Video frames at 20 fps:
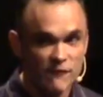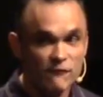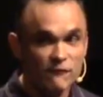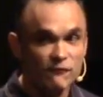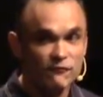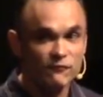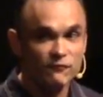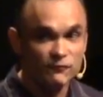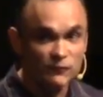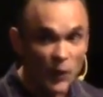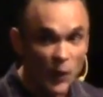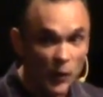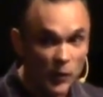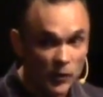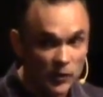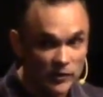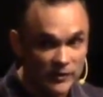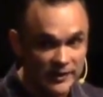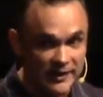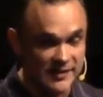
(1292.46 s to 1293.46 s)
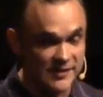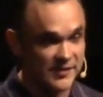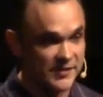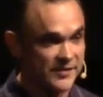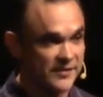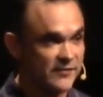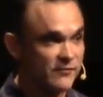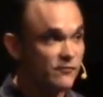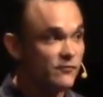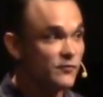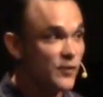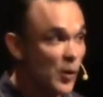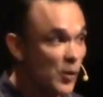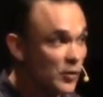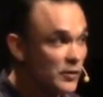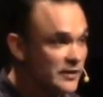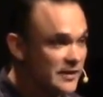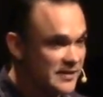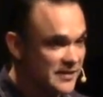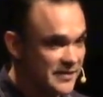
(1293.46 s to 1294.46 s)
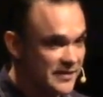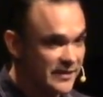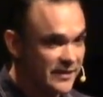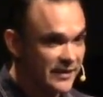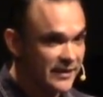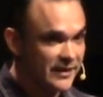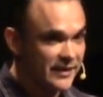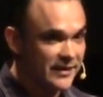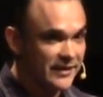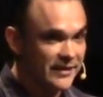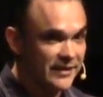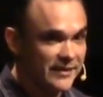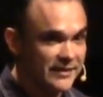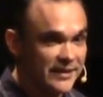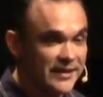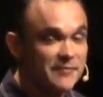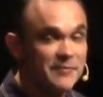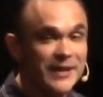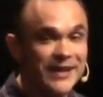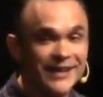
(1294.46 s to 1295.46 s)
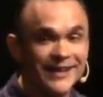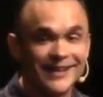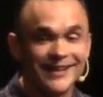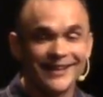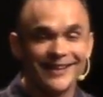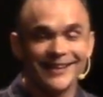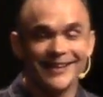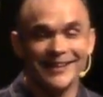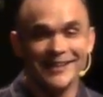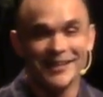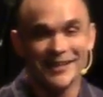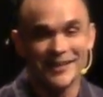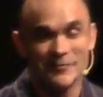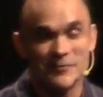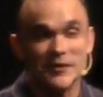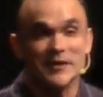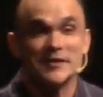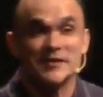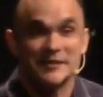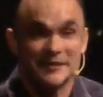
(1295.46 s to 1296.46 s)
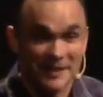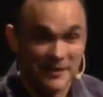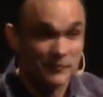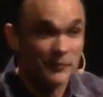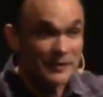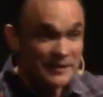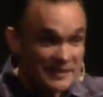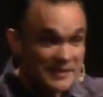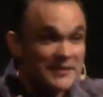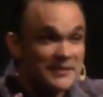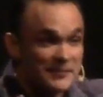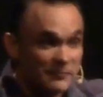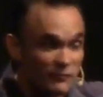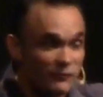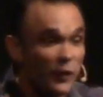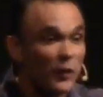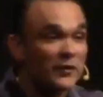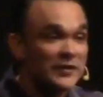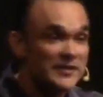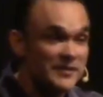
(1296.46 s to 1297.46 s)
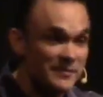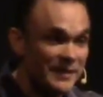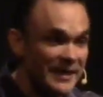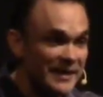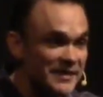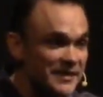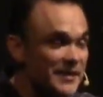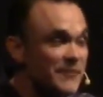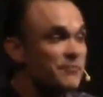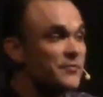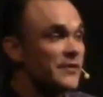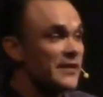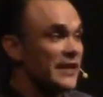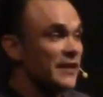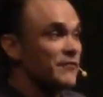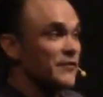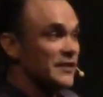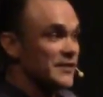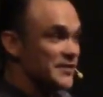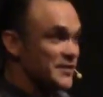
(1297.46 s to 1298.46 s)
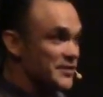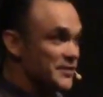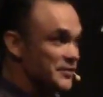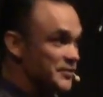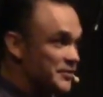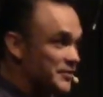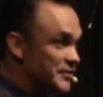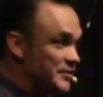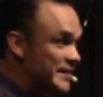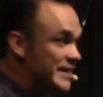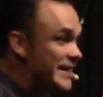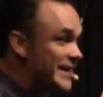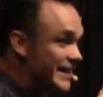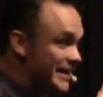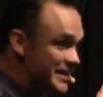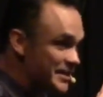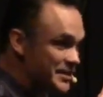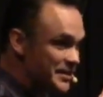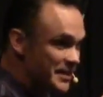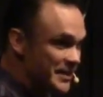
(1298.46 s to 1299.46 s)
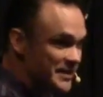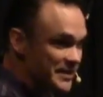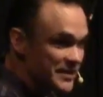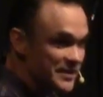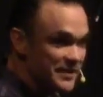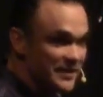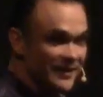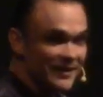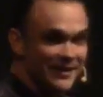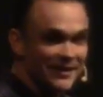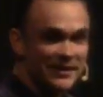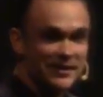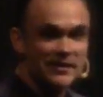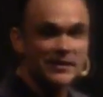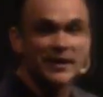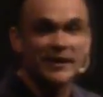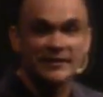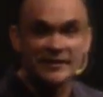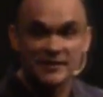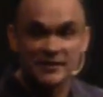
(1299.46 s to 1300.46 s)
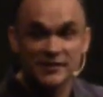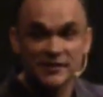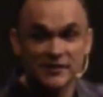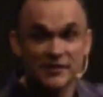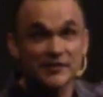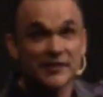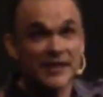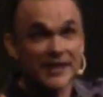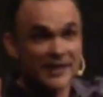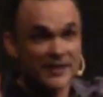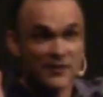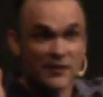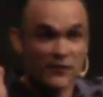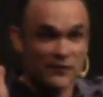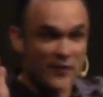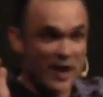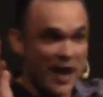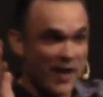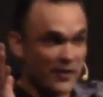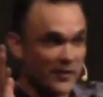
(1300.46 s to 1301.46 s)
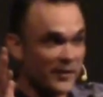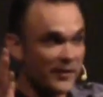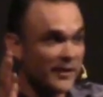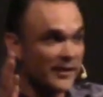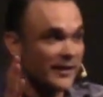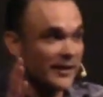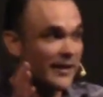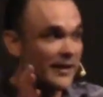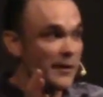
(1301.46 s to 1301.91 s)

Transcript: Fullness. Fullness. Doesn't mean, fullness means if you see it in Jesus, you get to see it in the Father.